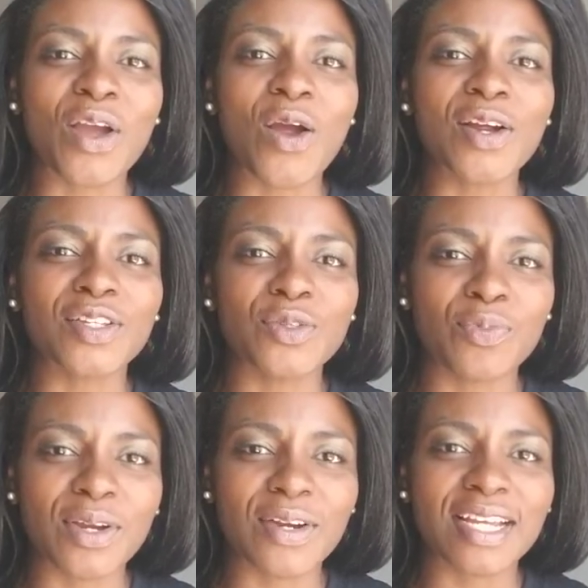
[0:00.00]
our
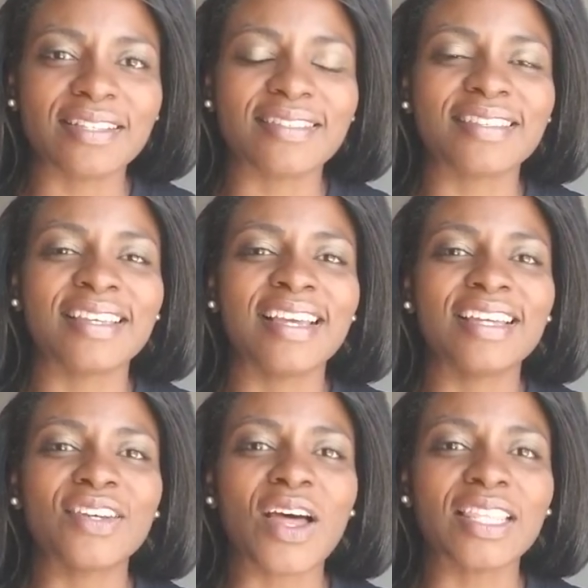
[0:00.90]
experience,
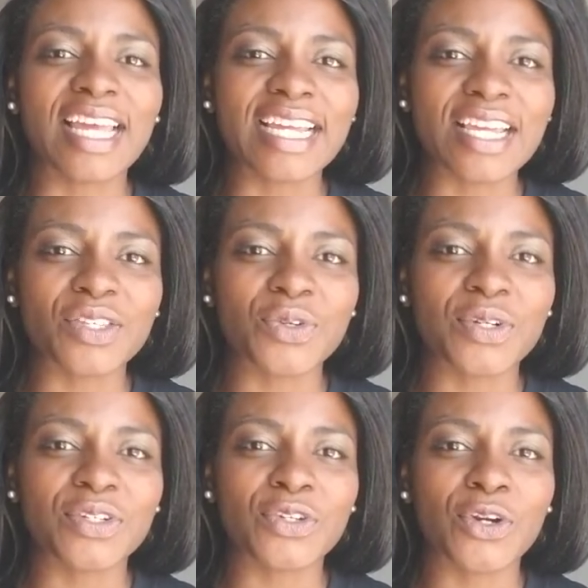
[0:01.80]
not liking
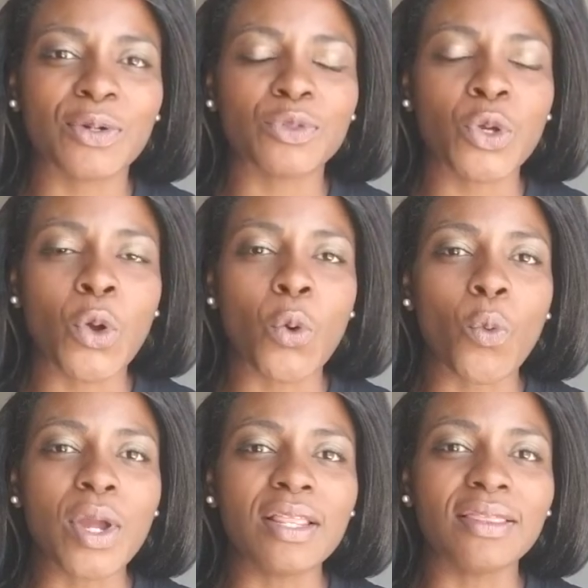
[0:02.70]
certain terms,
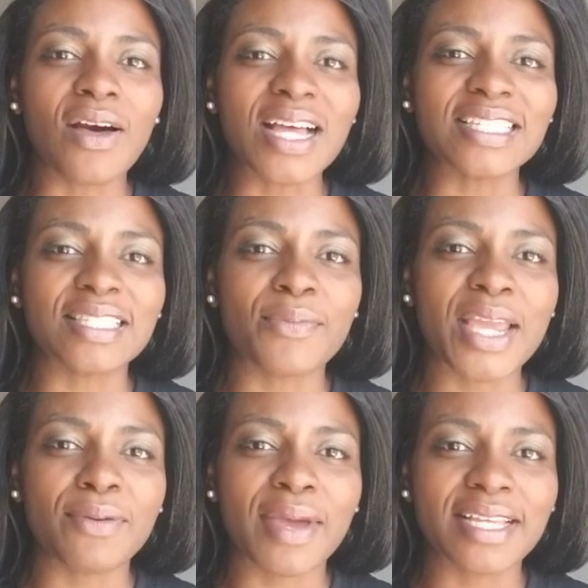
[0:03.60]
we lost the
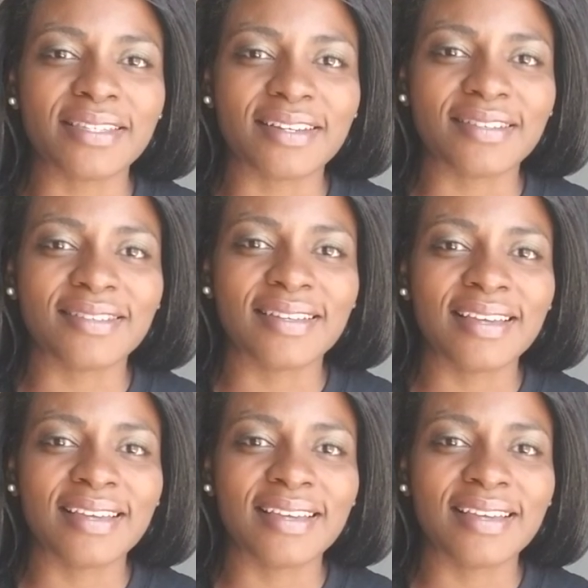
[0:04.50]
main message.